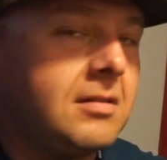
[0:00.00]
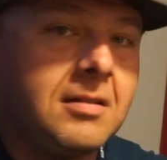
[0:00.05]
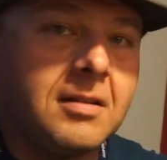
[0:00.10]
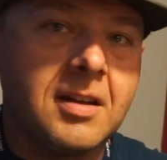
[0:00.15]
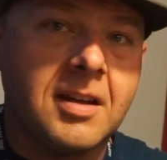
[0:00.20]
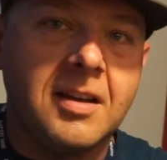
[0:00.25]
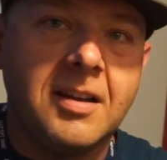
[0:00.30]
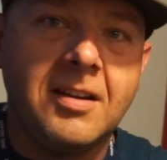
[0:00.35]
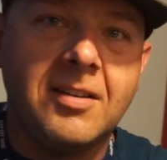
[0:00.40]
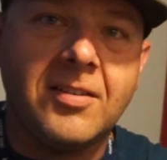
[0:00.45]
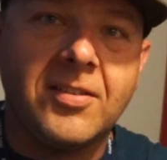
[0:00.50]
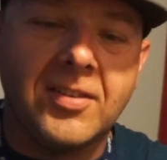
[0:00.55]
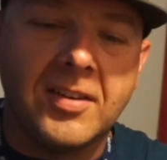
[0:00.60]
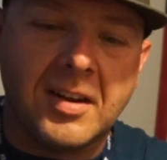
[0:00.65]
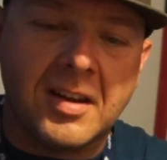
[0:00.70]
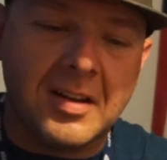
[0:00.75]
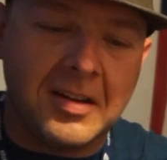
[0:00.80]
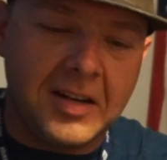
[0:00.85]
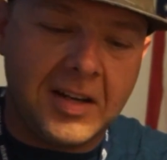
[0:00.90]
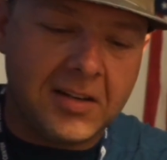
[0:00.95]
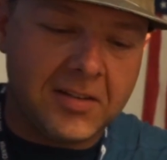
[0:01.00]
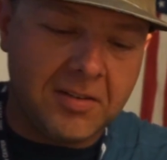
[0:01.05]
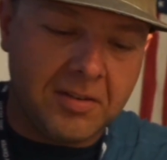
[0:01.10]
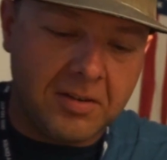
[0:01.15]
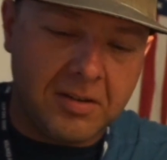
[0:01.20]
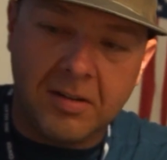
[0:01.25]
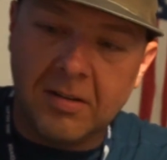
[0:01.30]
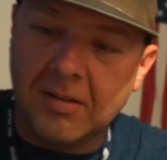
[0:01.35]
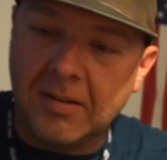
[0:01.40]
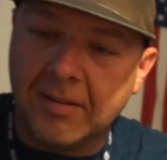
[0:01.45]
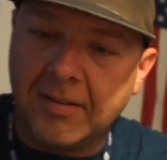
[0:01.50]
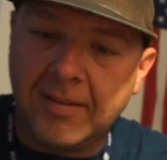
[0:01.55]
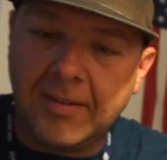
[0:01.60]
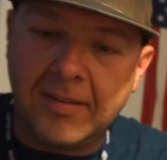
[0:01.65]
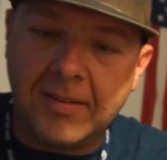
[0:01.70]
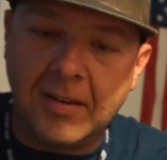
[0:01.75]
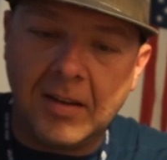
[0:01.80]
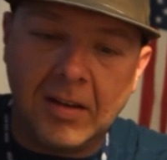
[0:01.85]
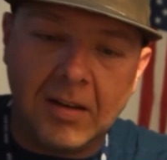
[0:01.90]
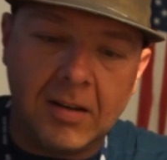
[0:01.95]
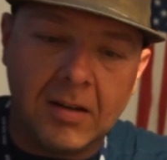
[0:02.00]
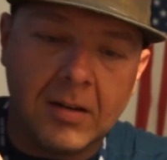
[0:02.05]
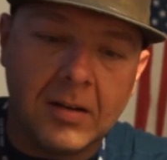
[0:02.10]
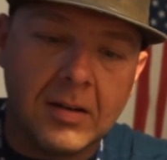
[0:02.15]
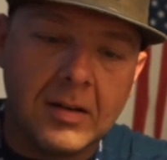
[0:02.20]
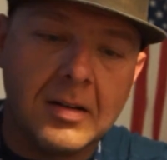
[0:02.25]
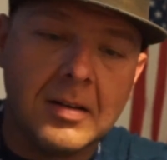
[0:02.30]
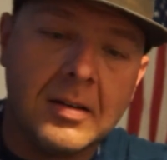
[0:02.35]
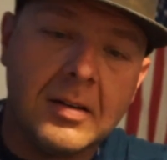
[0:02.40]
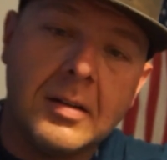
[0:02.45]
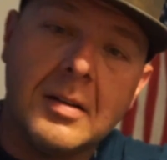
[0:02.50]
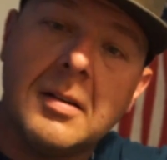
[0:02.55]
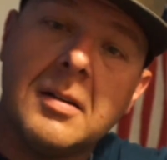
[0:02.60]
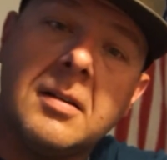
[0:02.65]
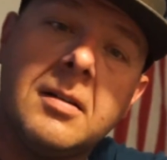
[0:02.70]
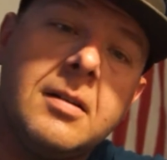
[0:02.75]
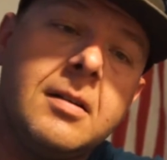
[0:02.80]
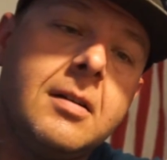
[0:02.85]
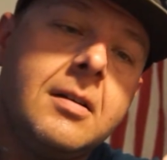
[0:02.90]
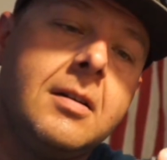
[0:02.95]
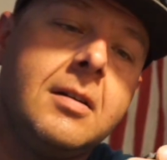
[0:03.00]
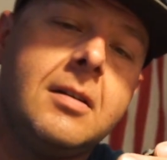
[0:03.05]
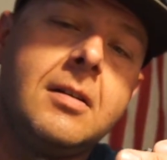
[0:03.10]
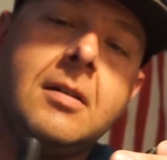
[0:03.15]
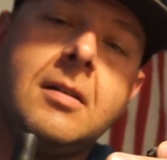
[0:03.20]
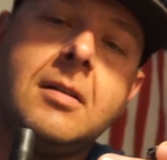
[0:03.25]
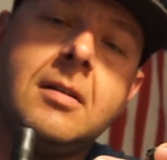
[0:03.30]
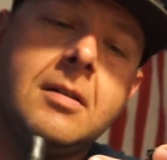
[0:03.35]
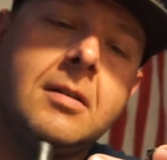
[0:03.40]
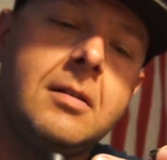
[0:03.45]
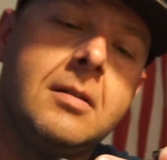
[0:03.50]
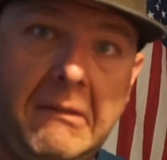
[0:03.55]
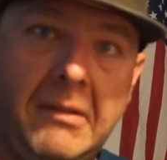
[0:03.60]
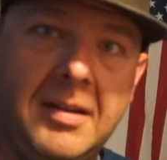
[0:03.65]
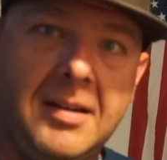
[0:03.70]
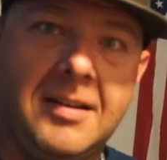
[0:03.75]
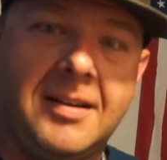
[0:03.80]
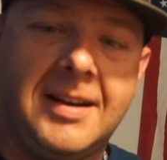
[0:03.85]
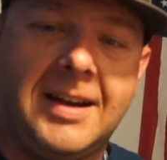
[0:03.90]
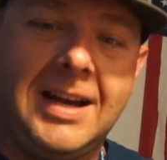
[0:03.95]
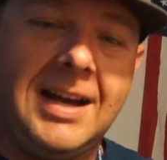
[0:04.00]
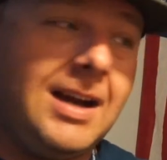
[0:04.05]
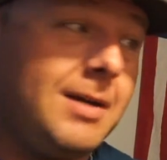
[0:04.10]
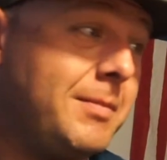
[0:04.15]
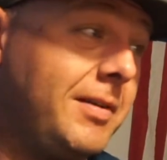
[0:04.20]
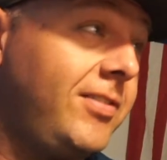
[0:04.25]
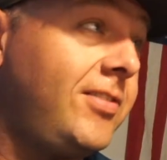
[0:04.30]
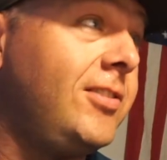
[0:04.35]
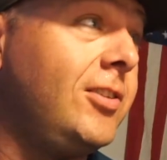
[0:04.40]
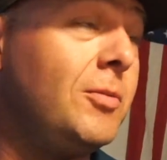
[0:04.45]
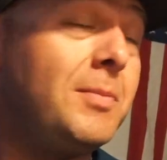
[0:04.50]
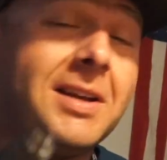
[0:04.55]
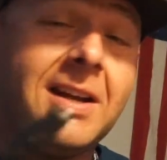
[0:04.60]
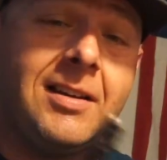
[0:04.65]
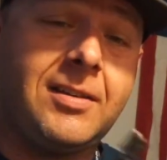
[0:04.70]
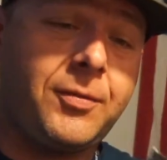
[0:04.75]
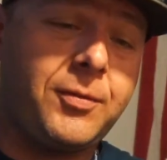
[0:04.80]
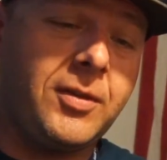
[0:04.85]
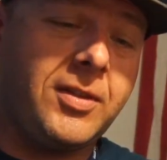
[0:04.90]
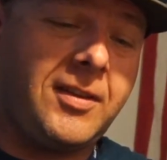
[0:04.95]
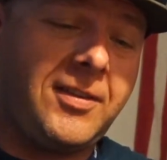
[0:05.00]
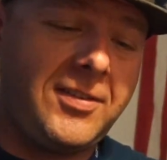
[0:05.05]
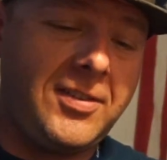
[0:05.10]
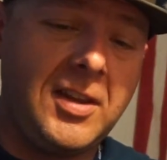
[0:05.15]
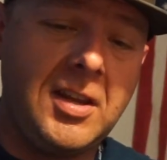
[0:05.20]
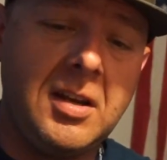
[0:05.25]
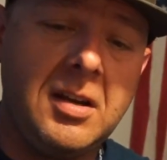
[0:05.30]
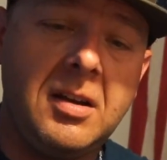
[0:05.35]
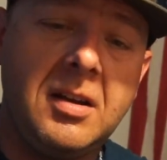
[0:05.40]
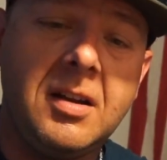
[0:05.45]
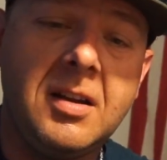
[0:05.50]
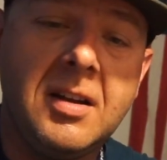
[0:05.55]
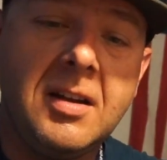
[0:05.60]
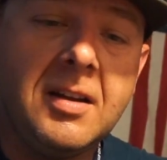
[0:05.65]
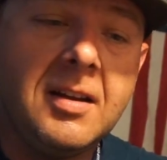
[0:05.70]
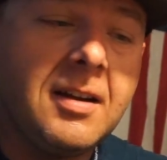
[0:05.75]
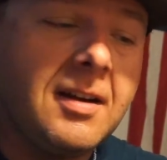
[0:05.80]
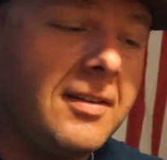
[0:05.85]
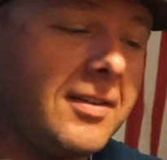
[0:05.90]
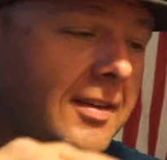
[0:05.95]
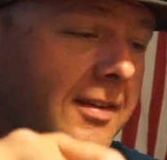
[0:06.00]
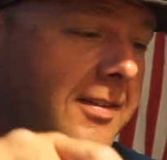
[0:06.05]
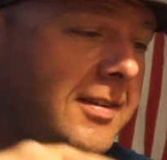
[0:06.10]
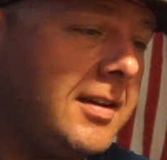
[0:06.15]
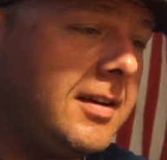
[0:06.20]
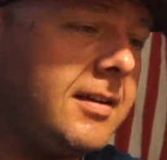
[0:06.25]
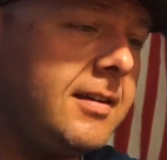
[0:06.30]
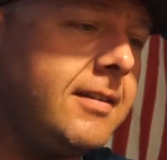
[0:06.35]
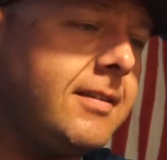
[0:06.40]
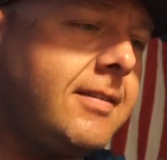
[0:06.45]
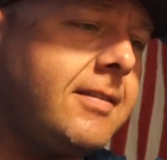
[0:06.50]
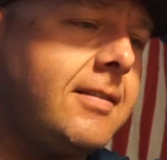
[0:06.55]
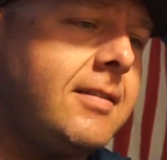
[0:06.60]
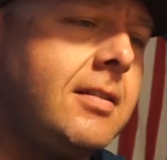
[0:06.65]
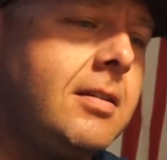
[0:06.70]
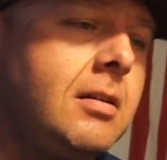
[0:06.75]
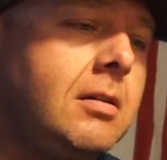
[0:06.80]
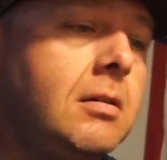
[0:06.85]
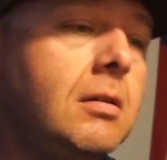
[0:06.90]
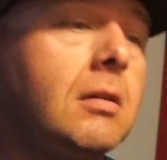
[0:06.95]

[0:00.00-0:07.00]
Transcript: Okay, here's the connector. Let's see here. Uh, I'm assuming it's for this thing because it says...